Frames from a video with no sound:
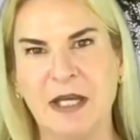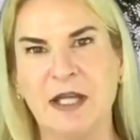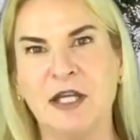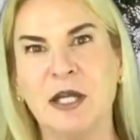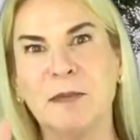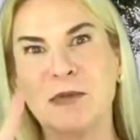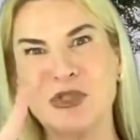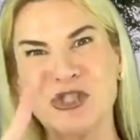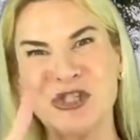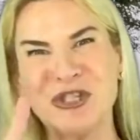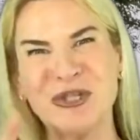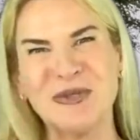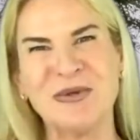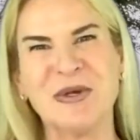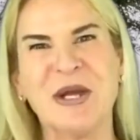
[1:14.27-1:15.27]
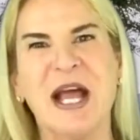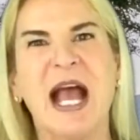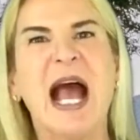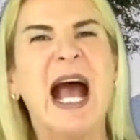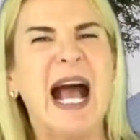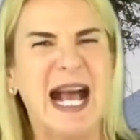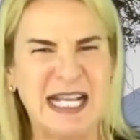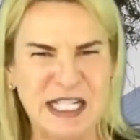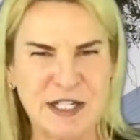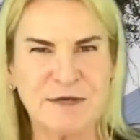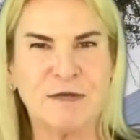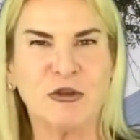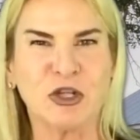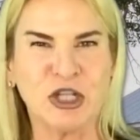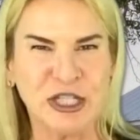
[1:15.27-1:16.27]
Number two, ask
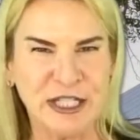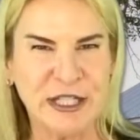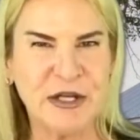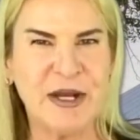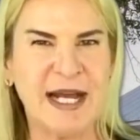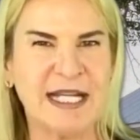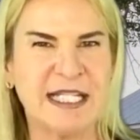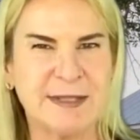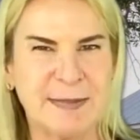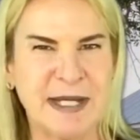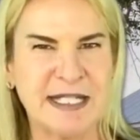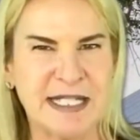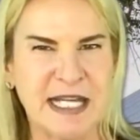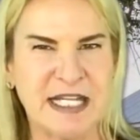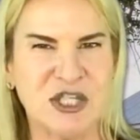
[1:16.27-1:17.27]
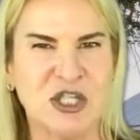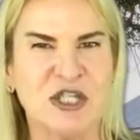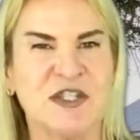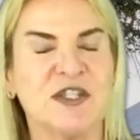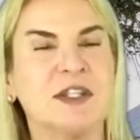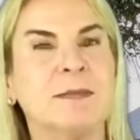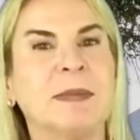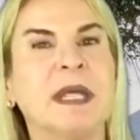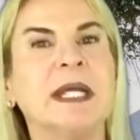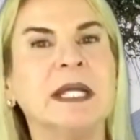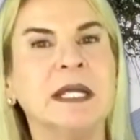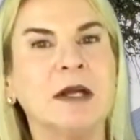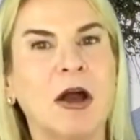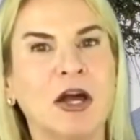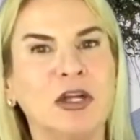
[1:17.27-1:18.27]
for clear expectations
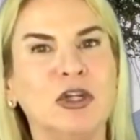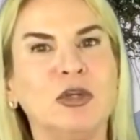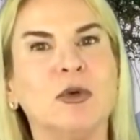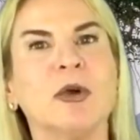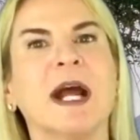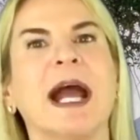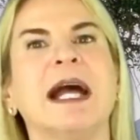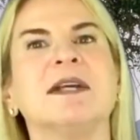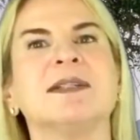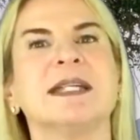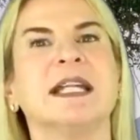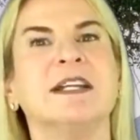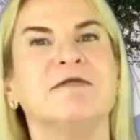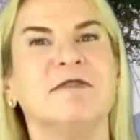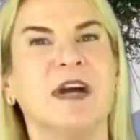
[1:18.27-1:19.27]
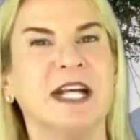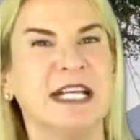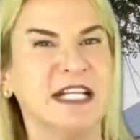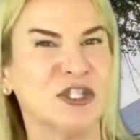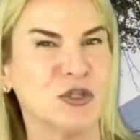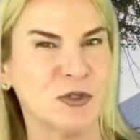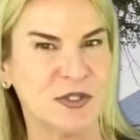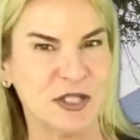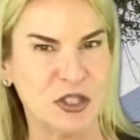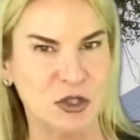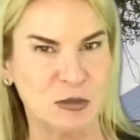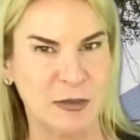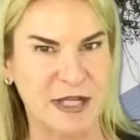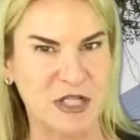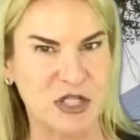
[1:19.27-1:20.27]
depending on your housing and financial
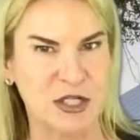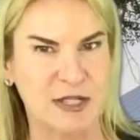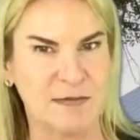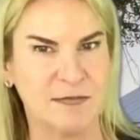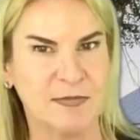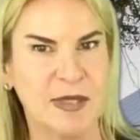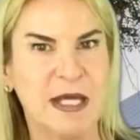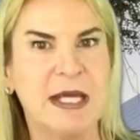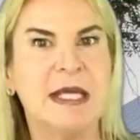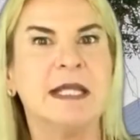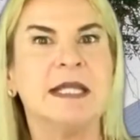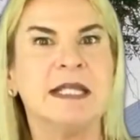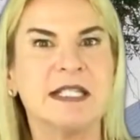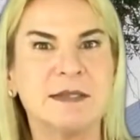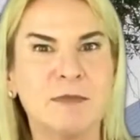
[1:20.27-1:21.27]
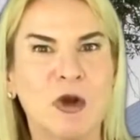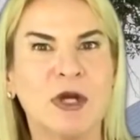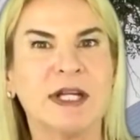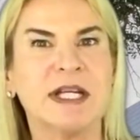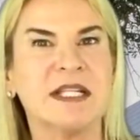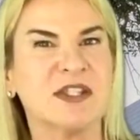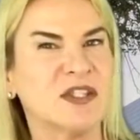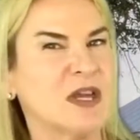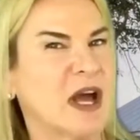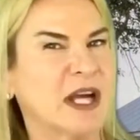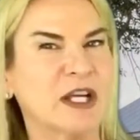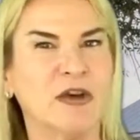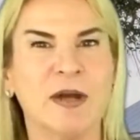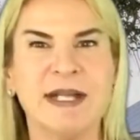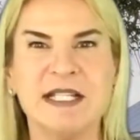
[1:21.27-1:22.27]
situation. This market is not
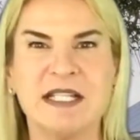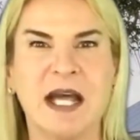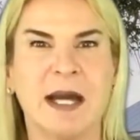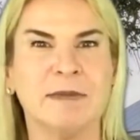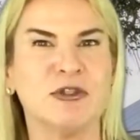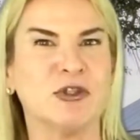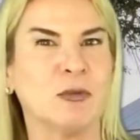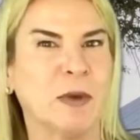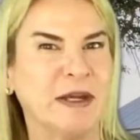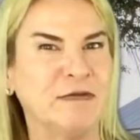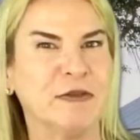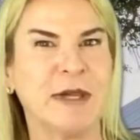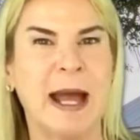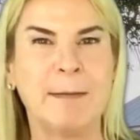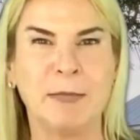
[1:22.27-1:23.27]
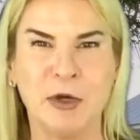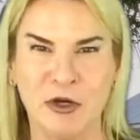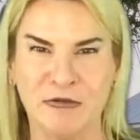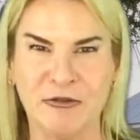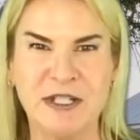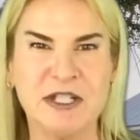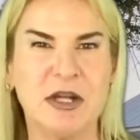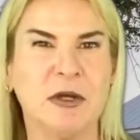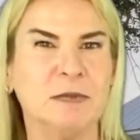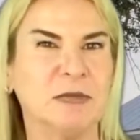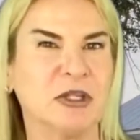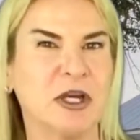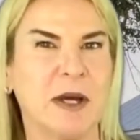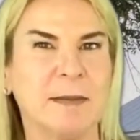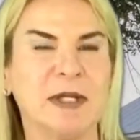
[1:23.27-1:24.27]
a great time to wait for that perfect home to
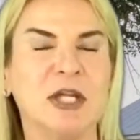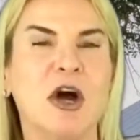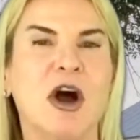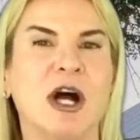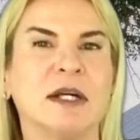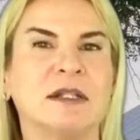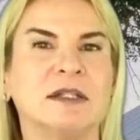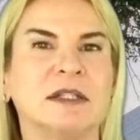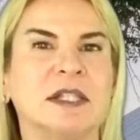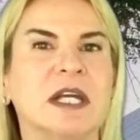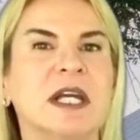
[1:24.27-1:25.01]
come along.